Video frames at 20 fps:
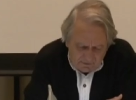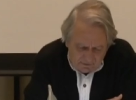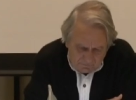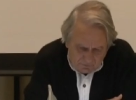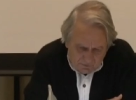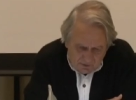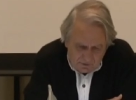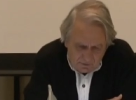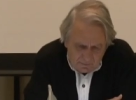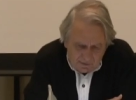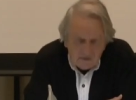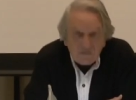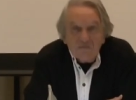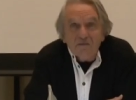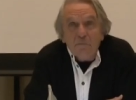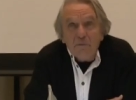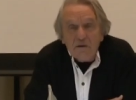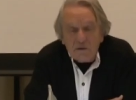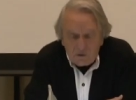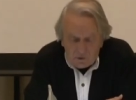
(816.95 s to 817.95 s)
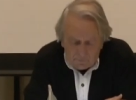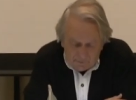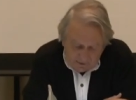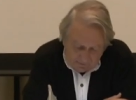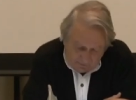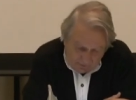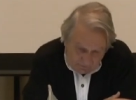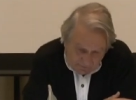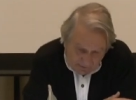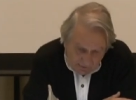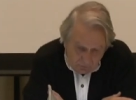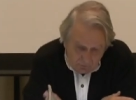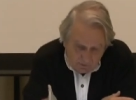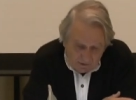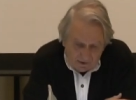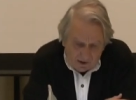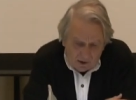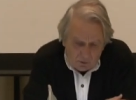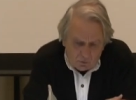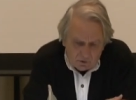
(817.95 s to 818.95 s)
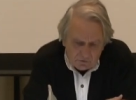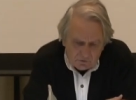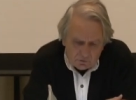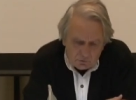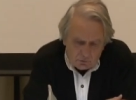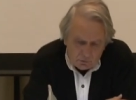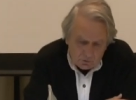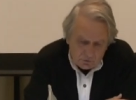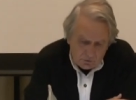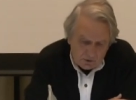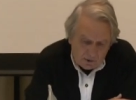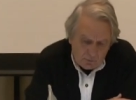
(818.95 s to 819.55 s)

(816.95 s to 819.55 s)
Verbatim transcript: in, in my seminar, but but I, I want to, uh,